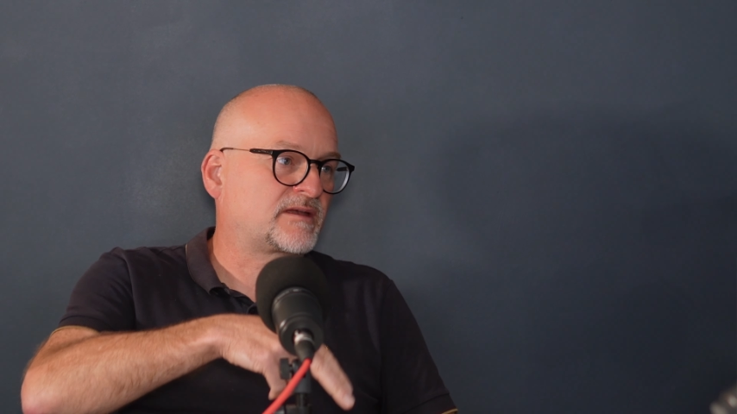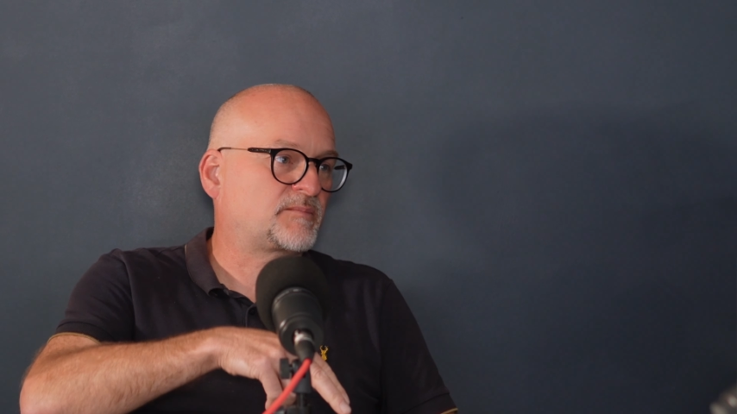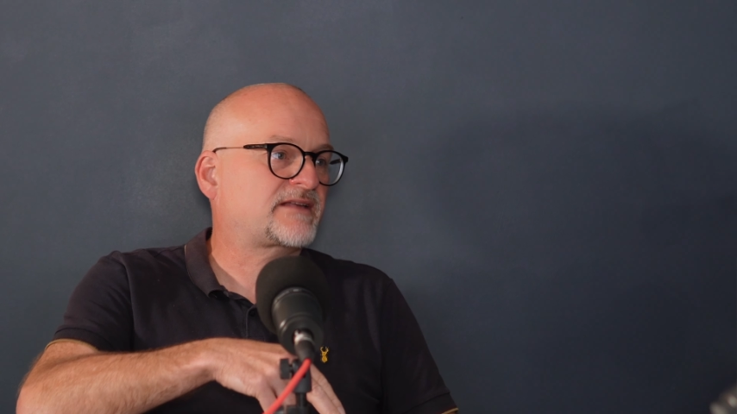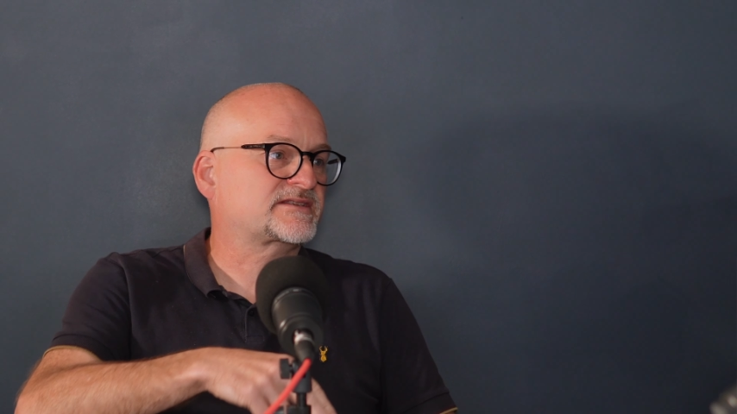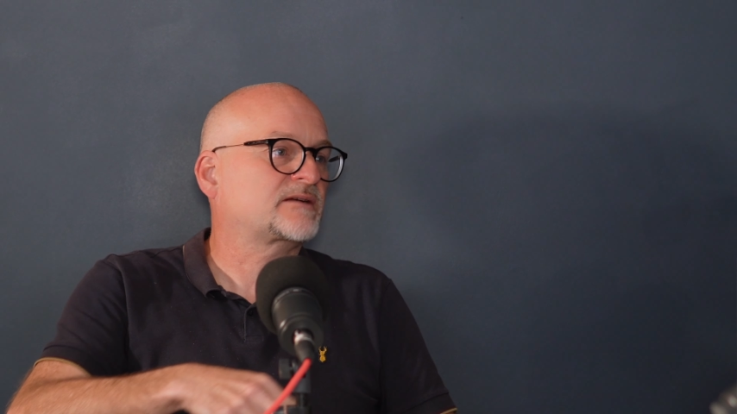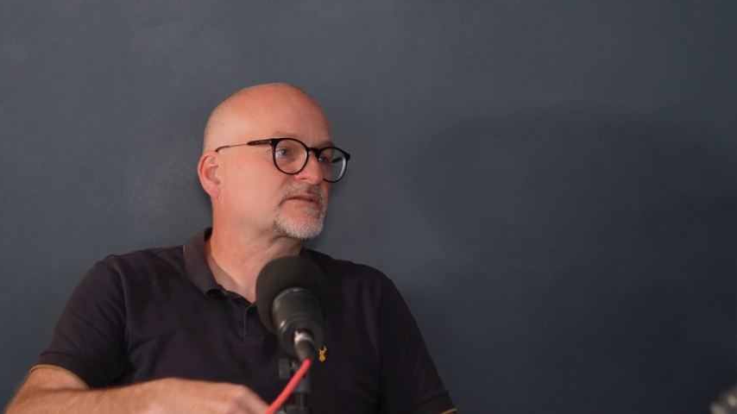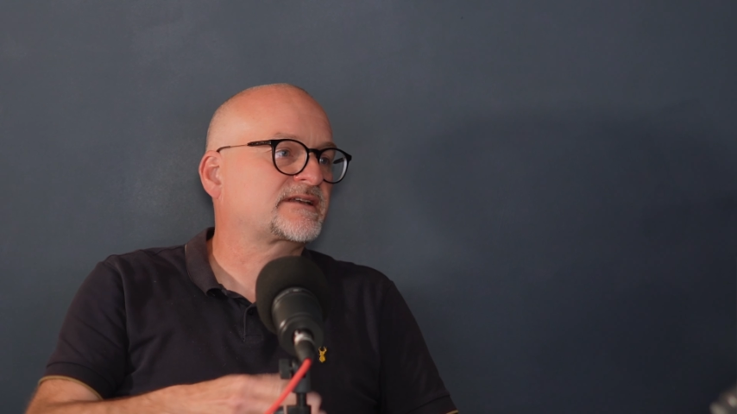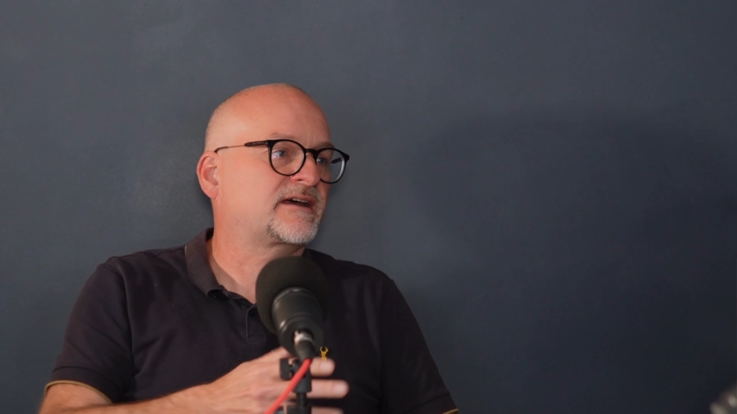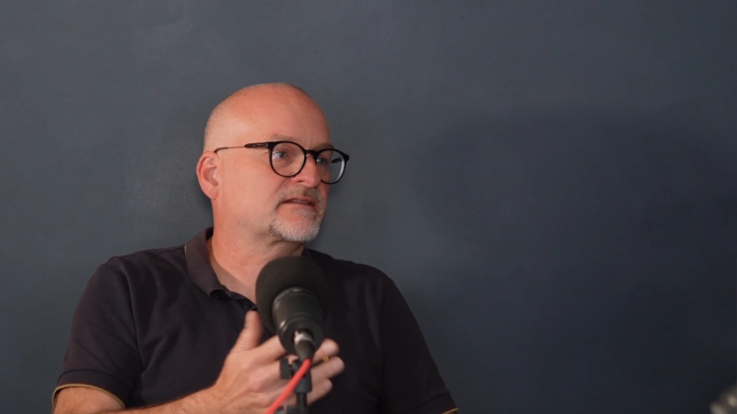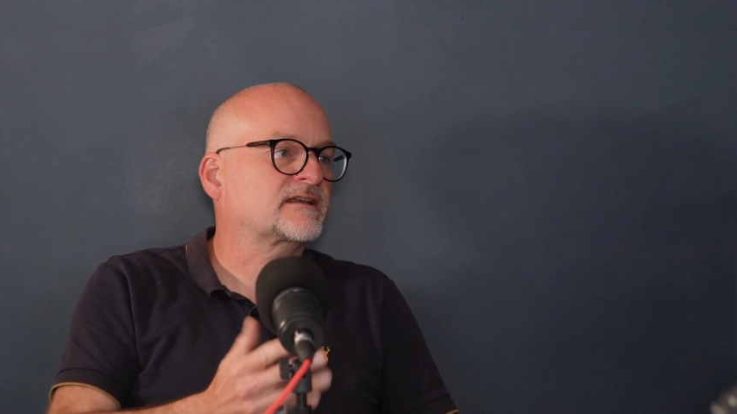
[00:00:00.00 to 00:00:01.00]
paths
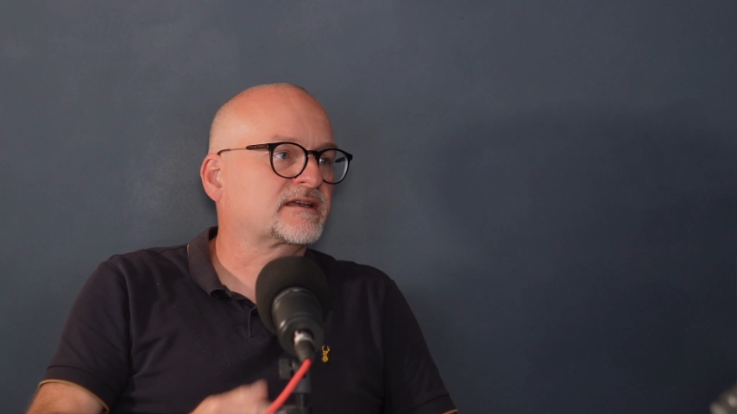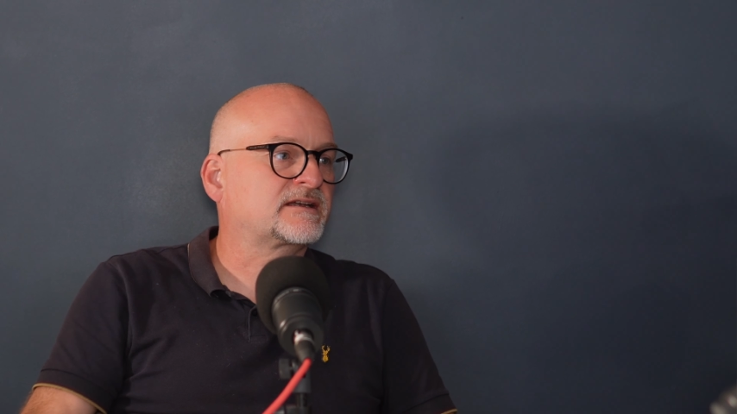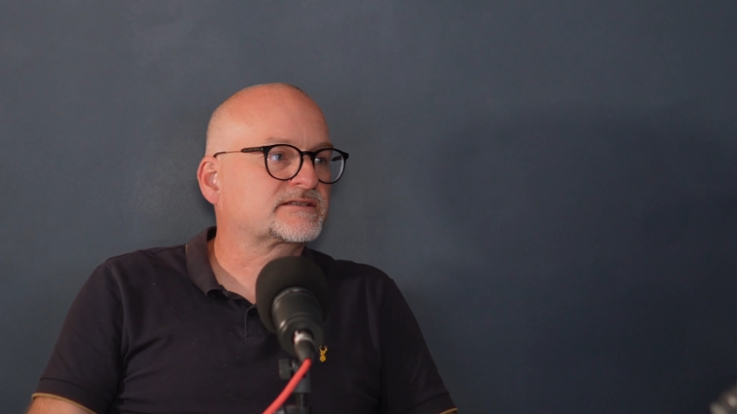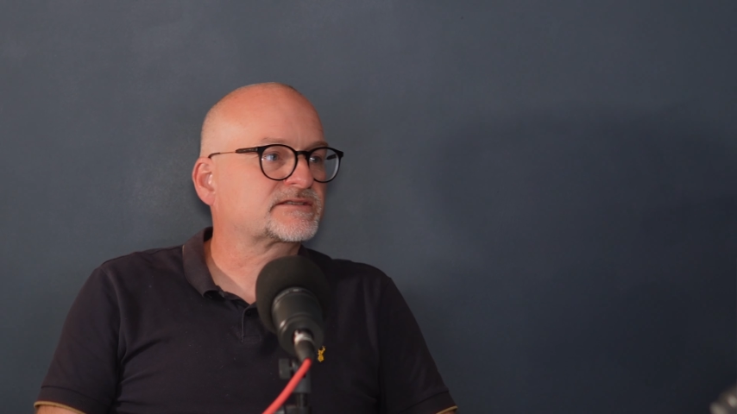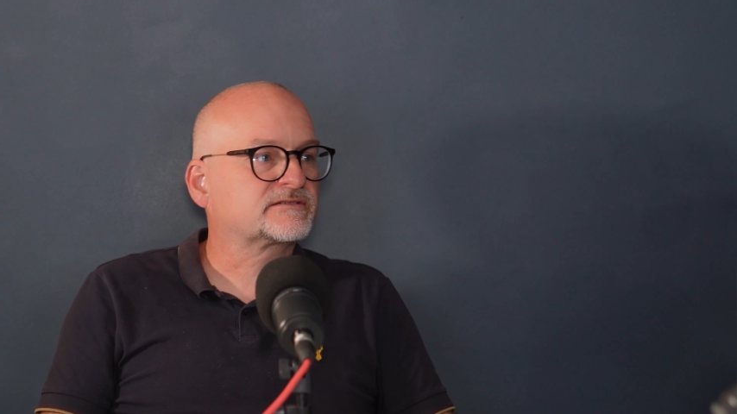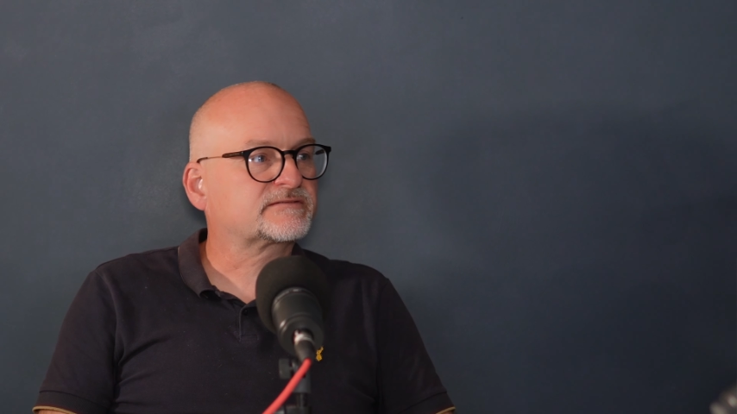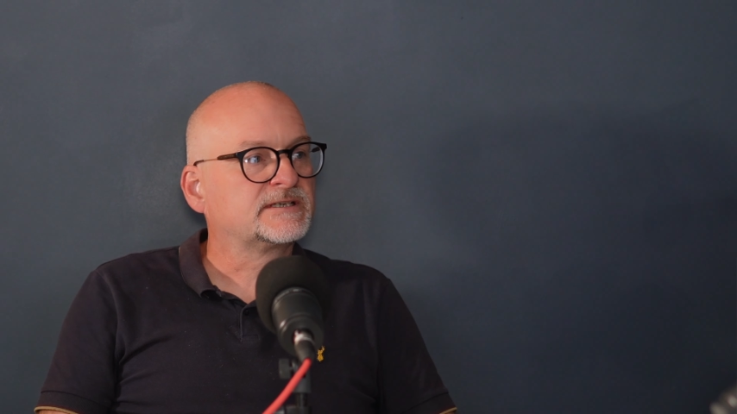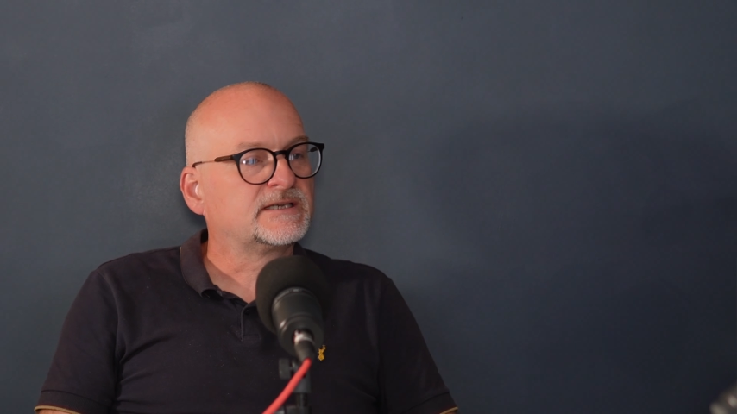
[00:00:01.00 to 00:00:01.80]
outside and that kind of